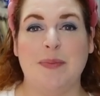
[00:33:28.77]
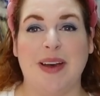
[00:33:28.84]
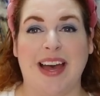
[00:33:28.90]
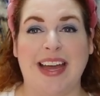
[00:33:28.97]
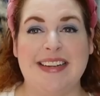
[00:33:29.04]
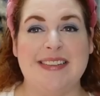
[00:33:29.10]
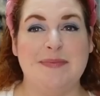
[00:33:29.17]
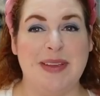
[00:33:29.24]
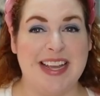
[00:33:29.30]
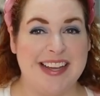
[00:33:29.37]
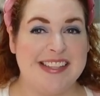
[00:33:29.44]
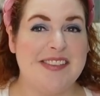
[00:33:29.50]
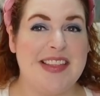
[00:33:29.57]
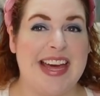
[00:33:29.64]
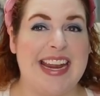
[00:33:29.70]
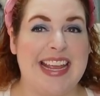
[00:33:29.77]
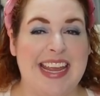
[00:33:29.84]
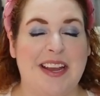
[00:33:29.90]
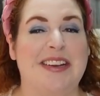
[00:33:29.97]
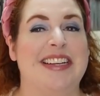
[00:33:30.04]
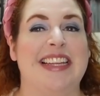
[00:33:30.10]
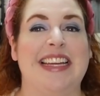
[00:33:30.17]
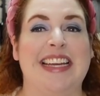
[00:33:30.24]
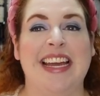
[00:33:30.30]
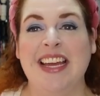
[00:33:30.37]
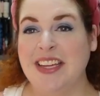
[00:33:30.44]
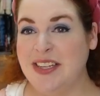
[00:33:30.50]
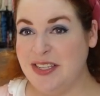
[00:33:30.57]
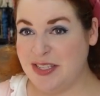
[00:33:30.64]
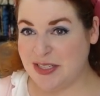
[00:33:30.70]
But because of that, I can't really
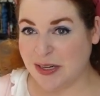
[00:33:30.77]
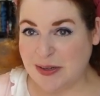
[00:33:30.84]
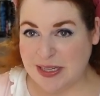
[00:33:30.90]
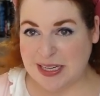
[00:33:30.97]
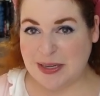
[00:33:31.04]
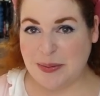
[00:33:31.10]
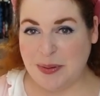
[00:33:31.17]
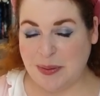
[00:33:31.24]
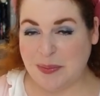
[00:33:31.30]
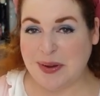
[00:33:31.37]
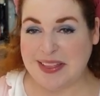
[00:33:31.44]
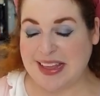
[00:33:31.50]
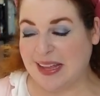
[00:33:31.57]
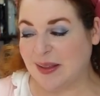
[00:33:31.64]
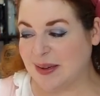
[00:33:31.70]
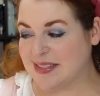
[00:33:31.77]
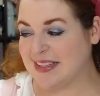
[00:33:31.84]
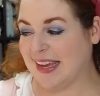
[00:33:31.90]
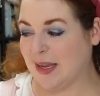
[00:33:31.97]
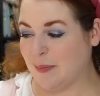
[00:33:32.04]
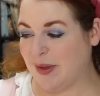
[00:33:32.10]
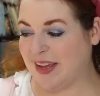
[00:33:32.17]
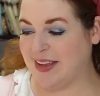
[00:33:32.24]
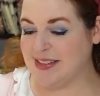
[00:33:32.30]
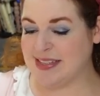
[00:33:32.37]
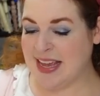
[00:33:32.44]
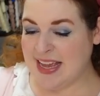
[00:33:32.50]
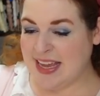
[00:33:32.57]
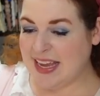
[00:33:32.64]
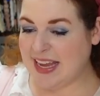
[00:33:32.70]
show you what that looks like
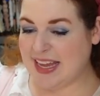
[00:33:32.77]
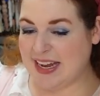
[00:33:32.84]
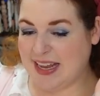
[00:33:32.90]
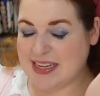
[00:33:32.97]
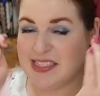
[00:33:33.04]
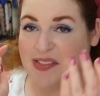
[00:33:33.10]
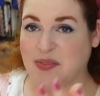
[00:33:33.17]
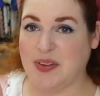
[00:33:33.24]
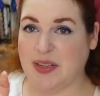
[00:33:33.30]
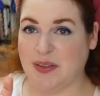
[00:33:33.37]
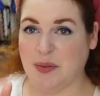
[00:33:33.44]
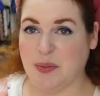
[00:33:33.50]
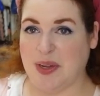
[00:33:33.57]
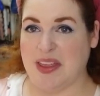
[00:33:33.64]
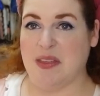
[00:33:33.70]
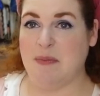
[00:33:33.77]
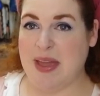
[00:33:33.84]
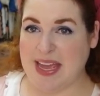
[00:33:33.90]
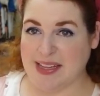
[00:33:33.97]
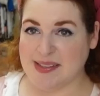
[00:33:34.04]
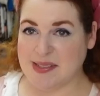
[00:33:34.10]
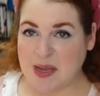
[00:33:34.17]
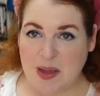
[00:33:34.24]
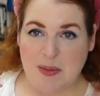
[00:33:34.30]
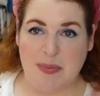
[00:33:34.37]
because it is filled with pins.